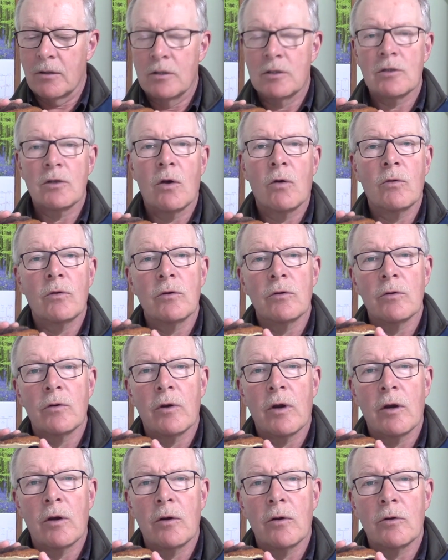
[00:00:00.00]
So there
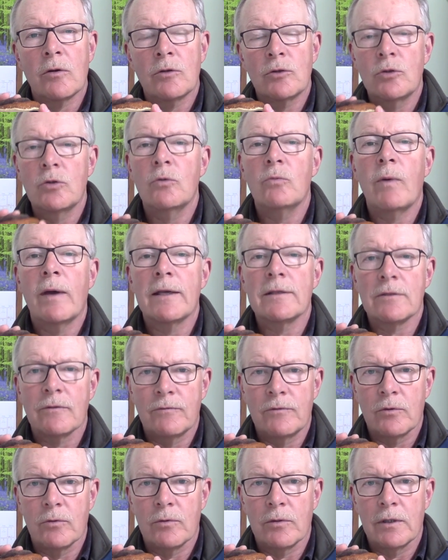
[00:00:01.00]
are two ways of
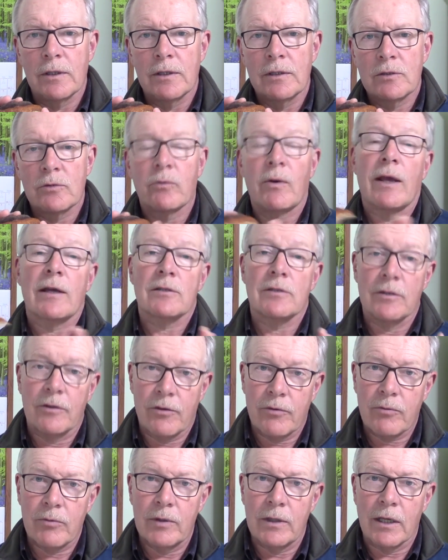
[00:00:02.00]
doing these, or actually
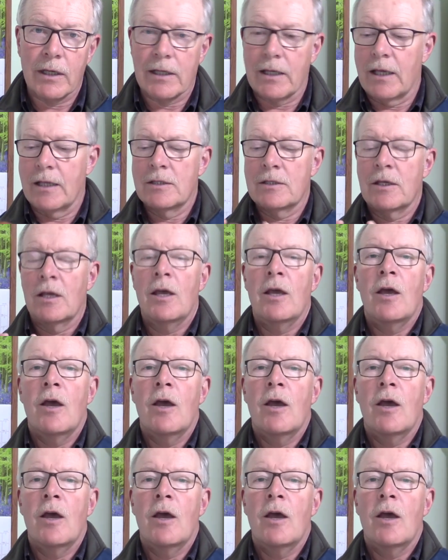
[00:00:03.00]
three, I guess.